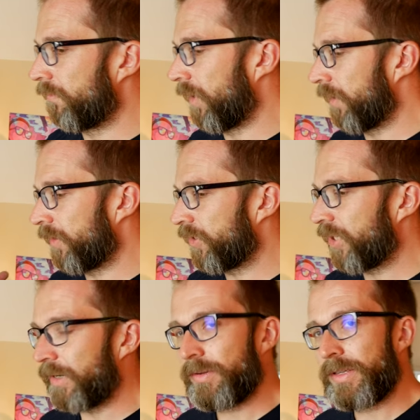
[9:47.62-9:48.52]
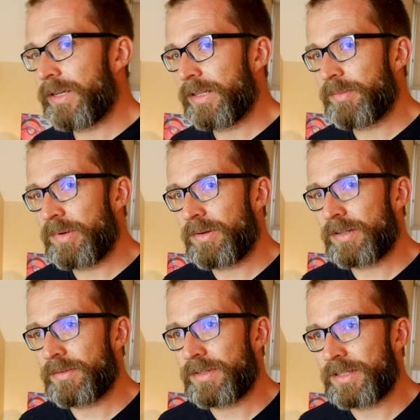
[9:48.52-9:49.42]
well, I want to check what you get in the
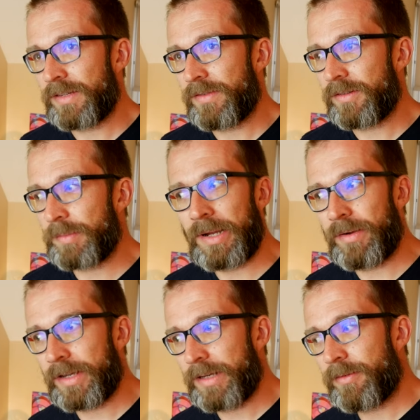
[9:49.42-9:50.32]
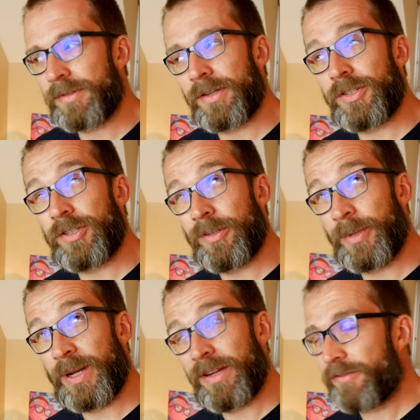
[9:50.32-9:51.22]
box. I want to see if you've got power cables. I assume
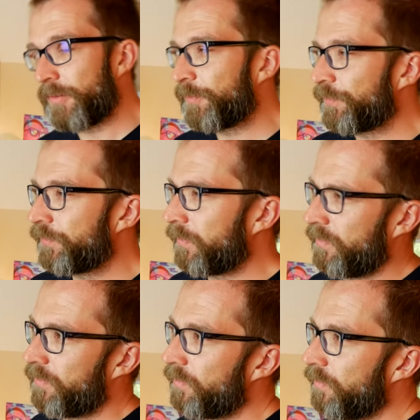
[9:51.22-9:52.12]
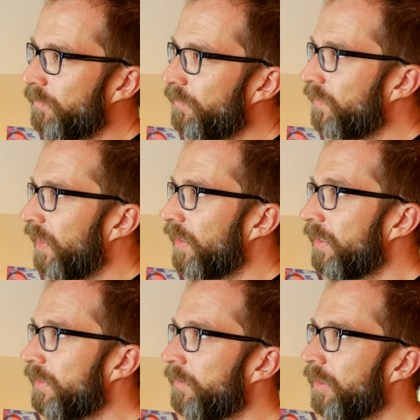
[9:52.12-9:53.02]
you have.
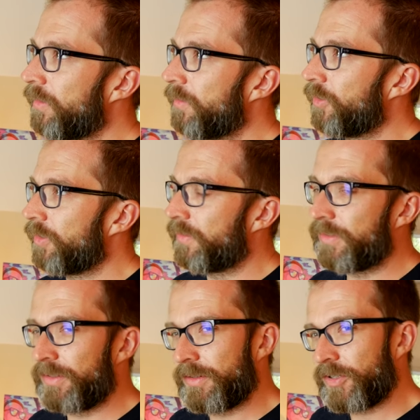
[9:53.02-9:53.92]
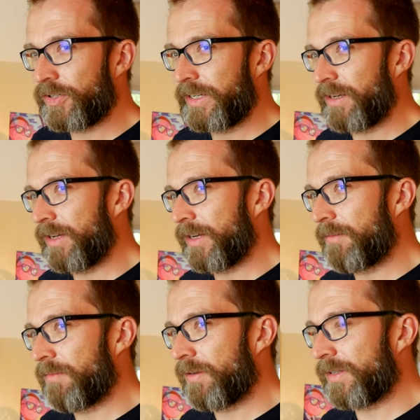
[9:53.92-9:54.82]
Get some close-up shots of it. So I'm going to treat it like an
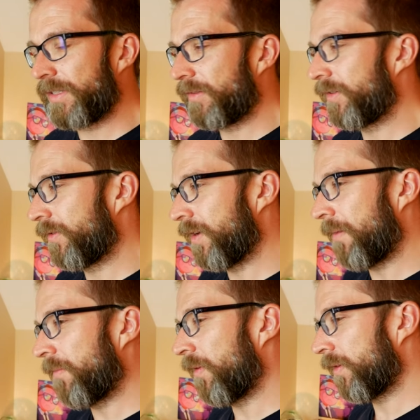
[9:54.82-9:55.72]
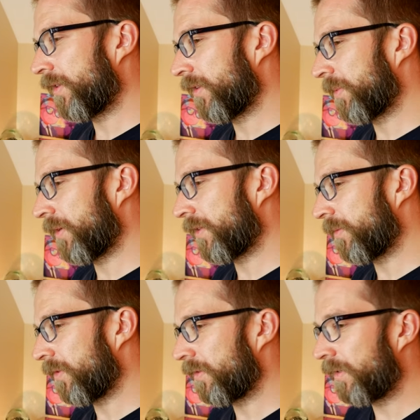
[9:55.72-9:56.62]
unboxing. I'm going to do an unboxing of the power
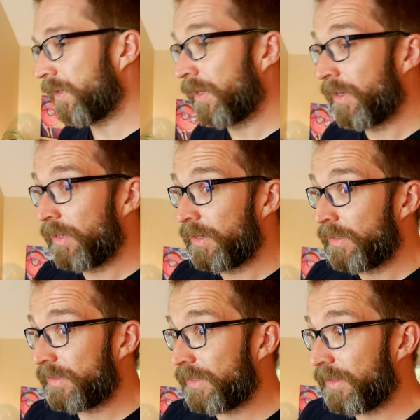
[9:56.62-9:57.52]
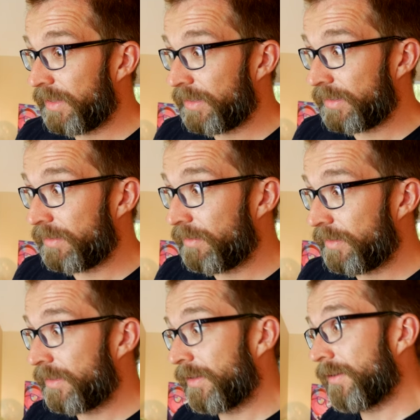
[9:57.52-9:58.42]
supply unit. Set that
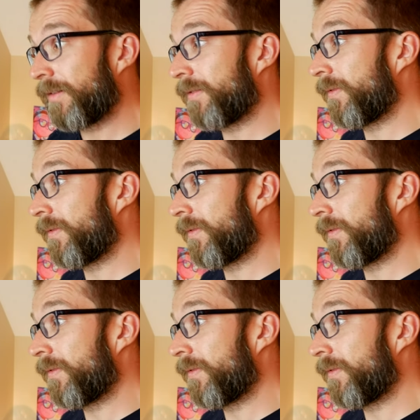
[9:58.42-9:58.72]
aside, and then I'm going